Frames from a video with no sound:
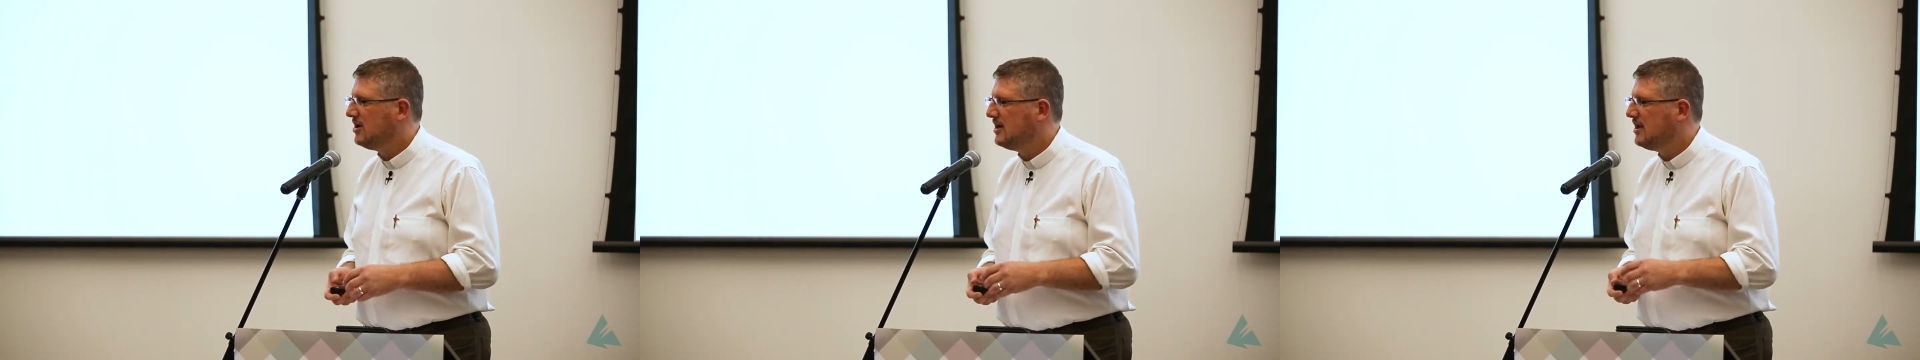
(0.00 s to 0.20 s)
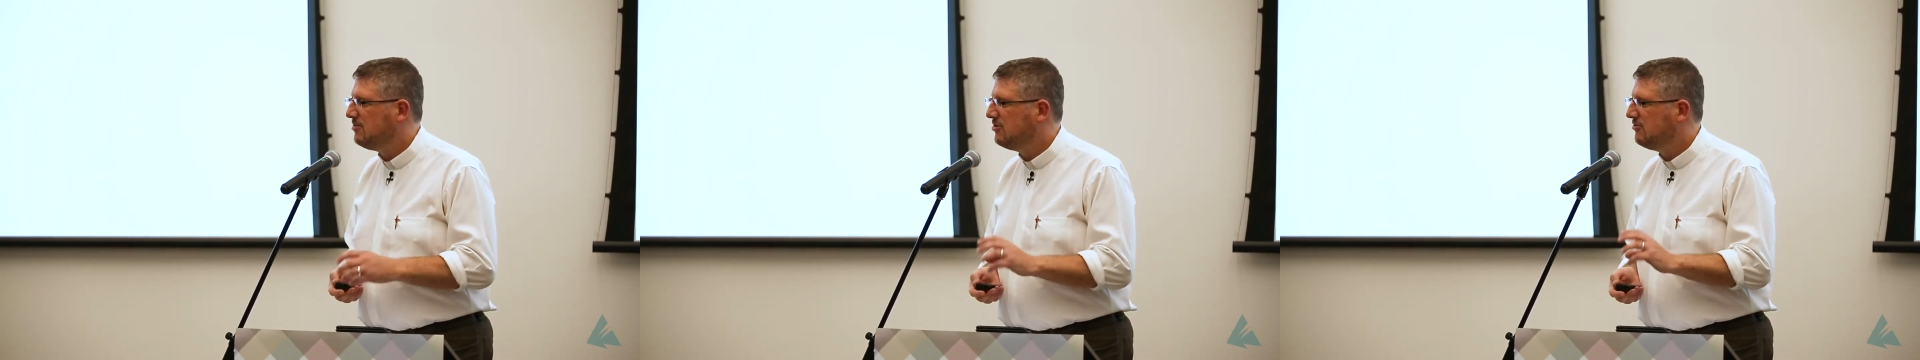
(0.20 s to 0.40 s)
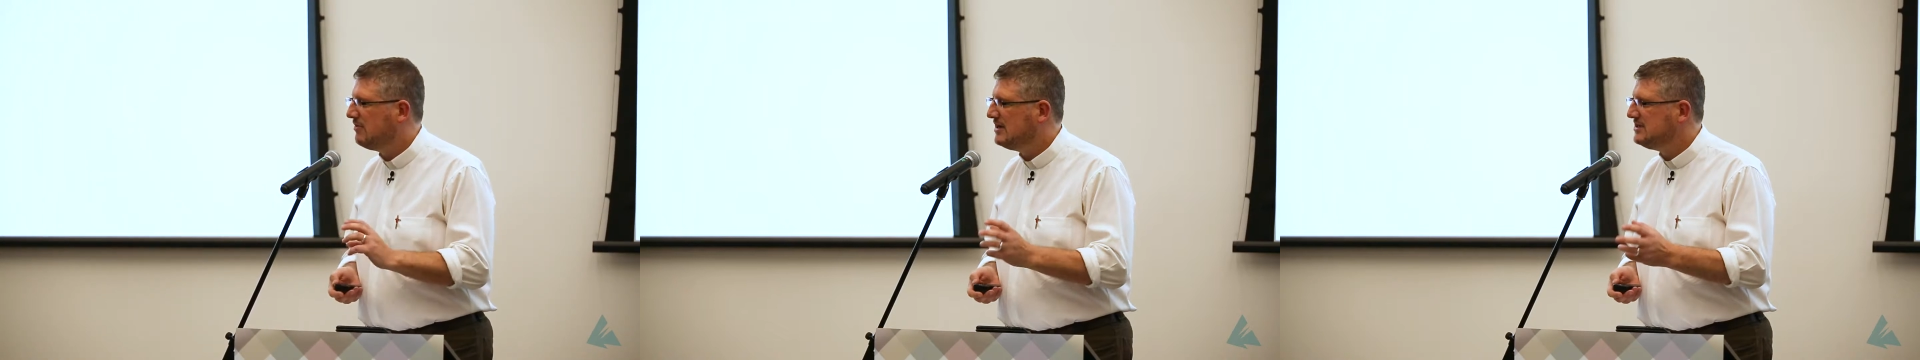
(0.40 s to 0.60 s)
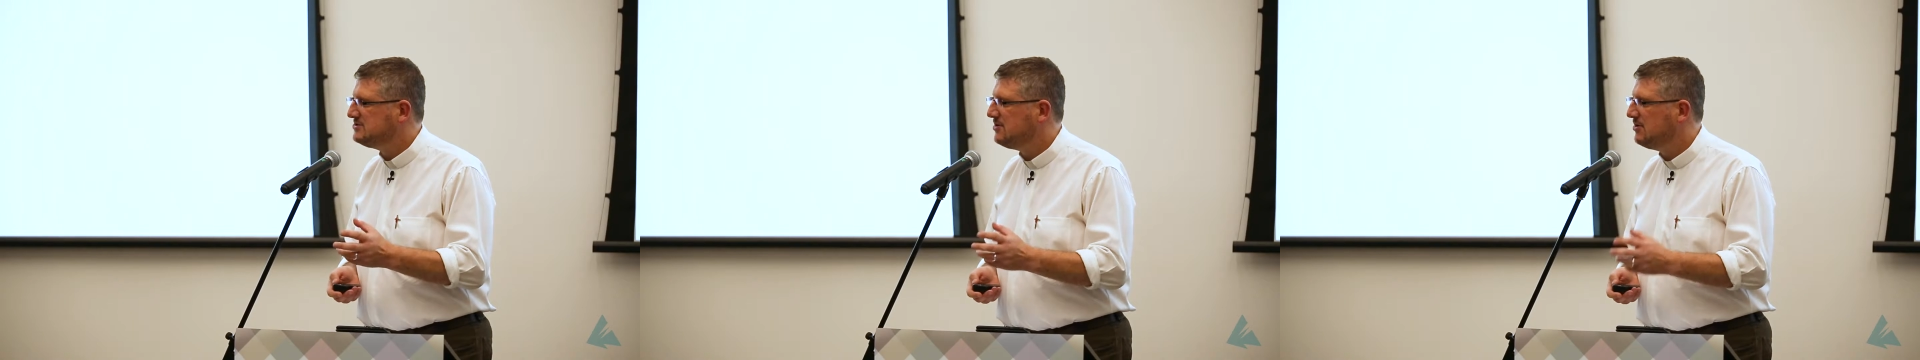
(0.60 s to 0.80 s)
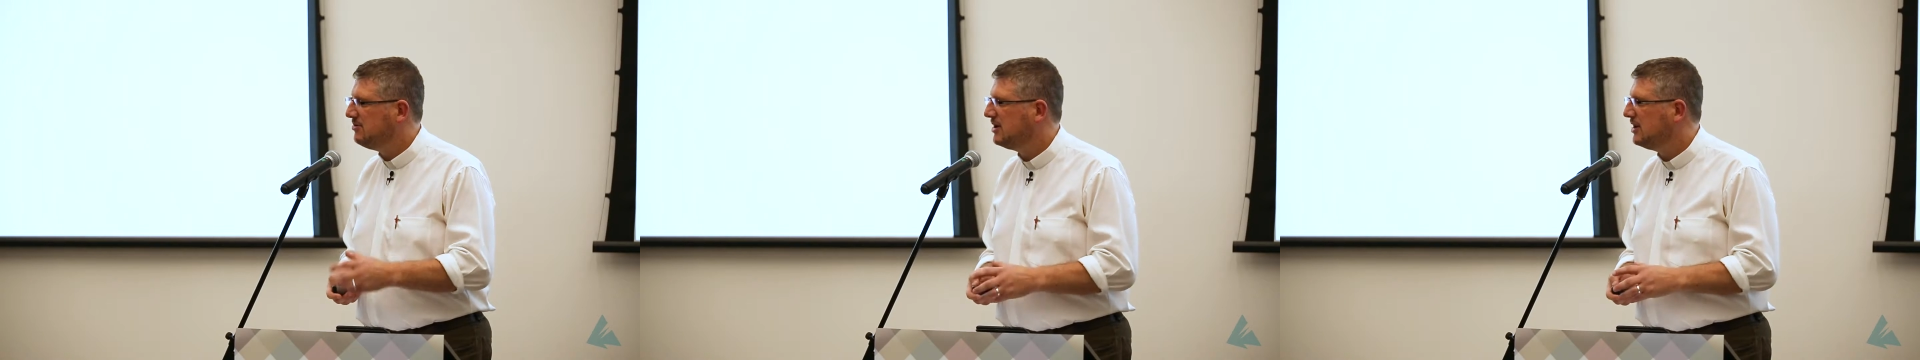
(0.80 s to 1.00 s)
of ways
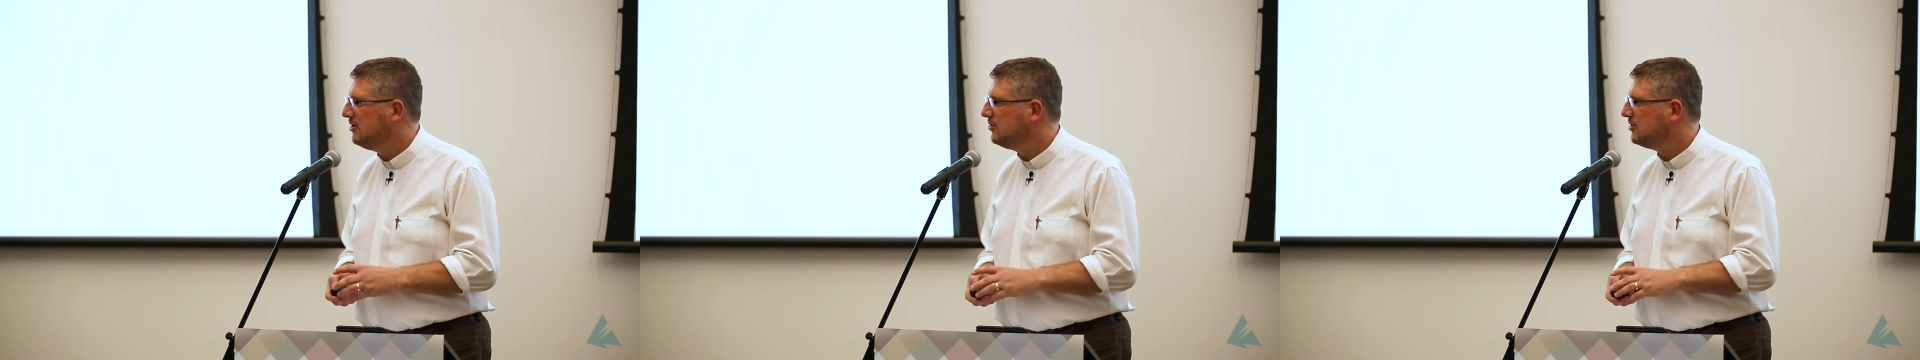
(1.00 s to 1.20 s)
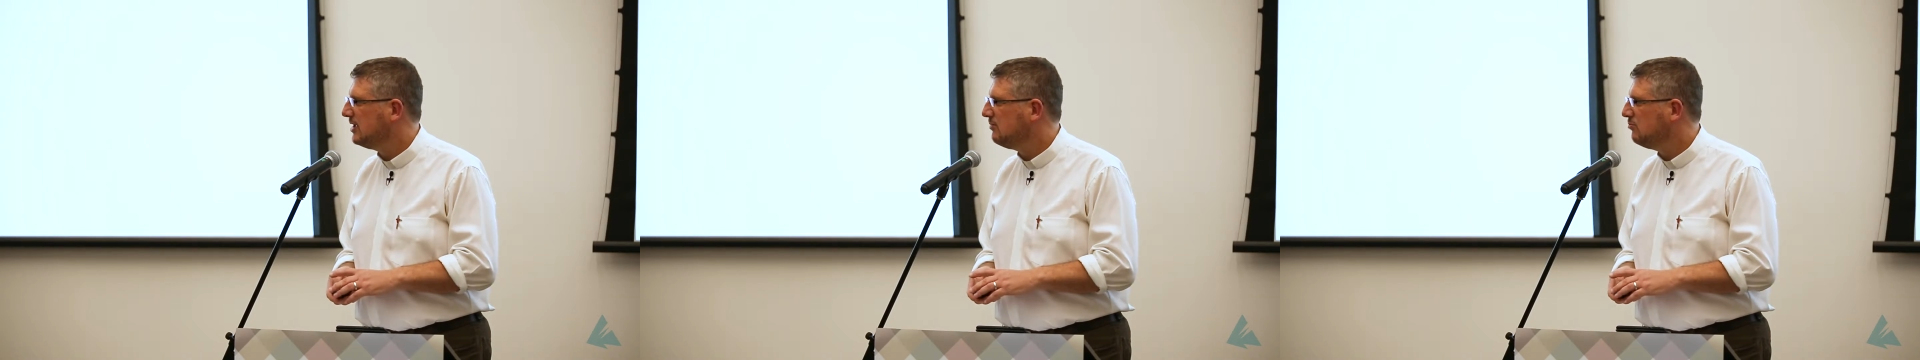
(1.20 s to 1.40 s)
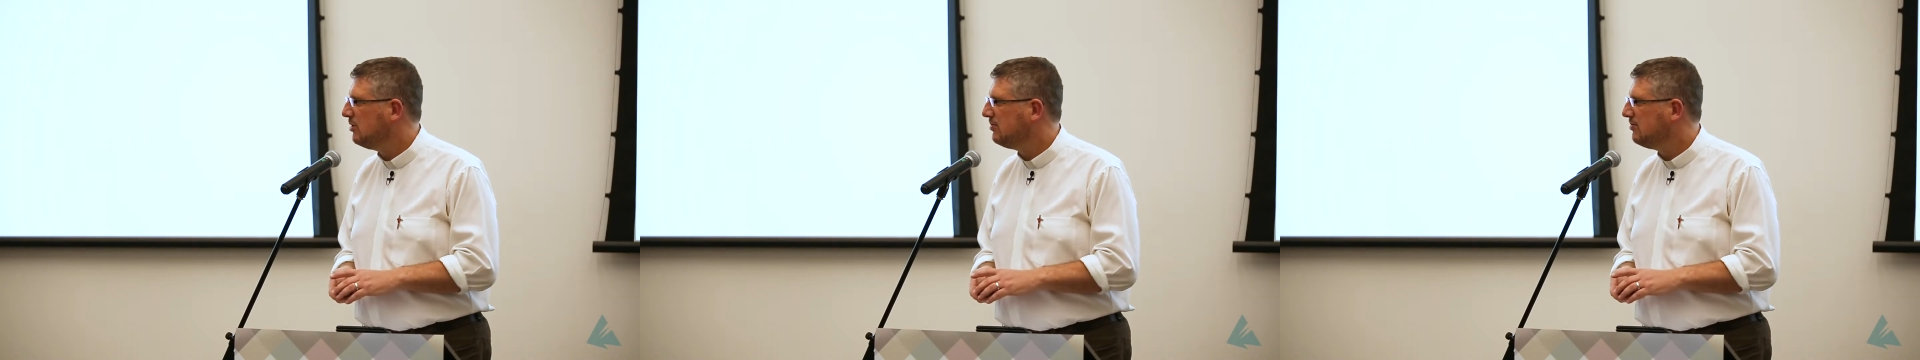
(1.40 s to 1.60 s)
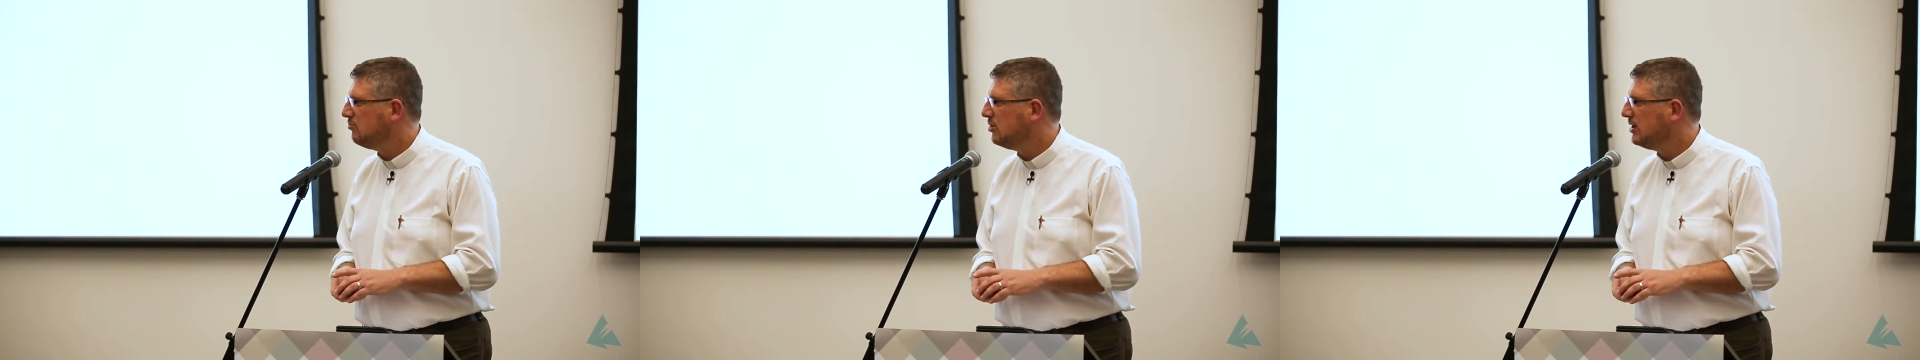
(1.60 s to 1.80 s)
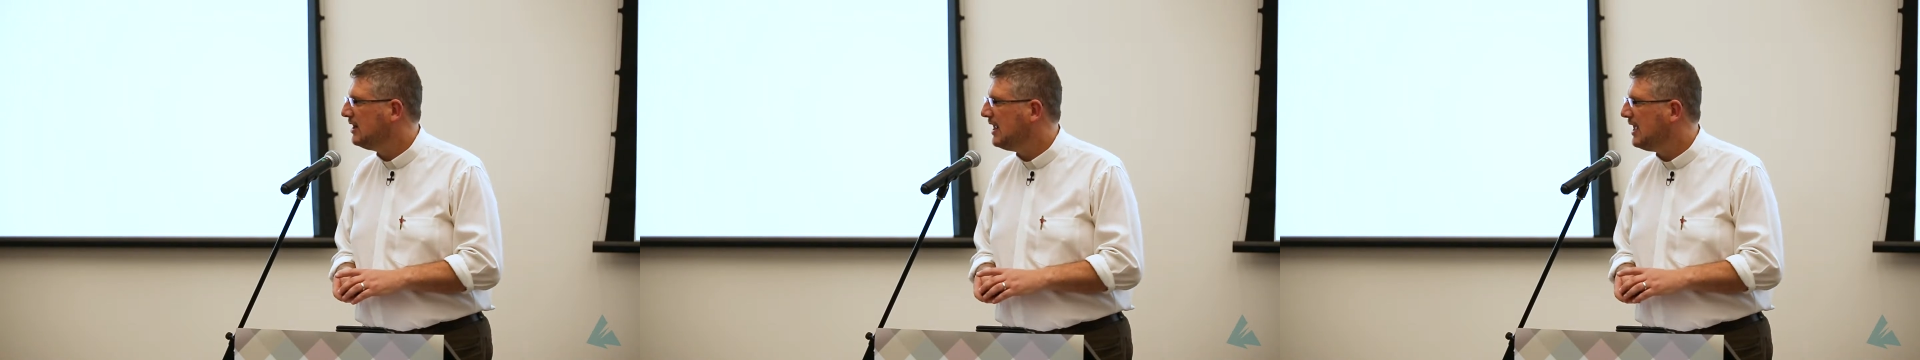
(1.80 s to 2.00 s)
where we're going to look at
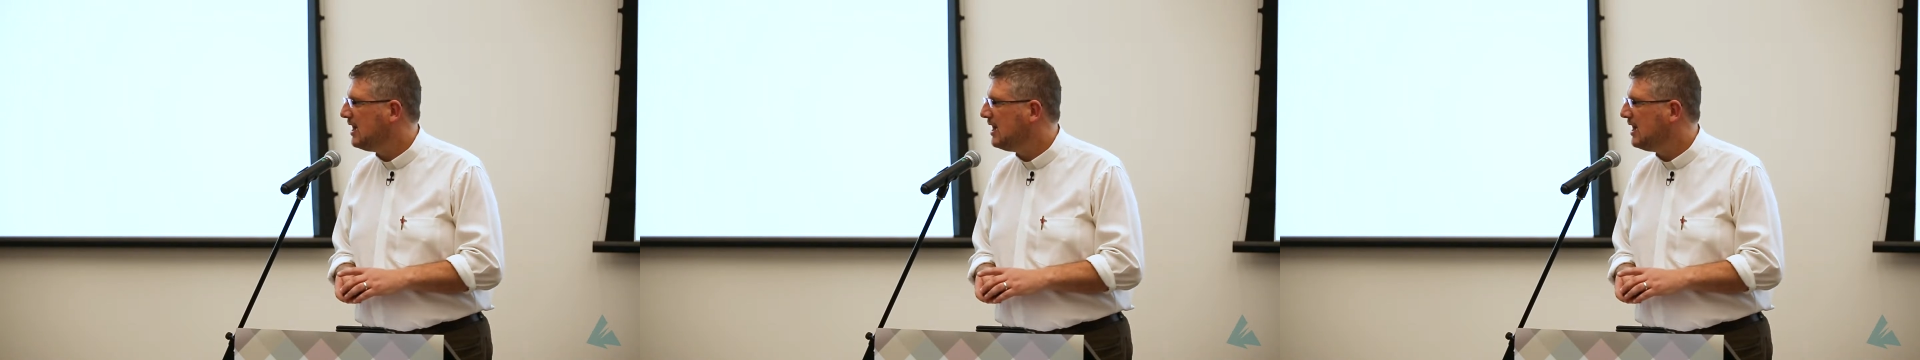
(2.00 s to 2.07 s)
what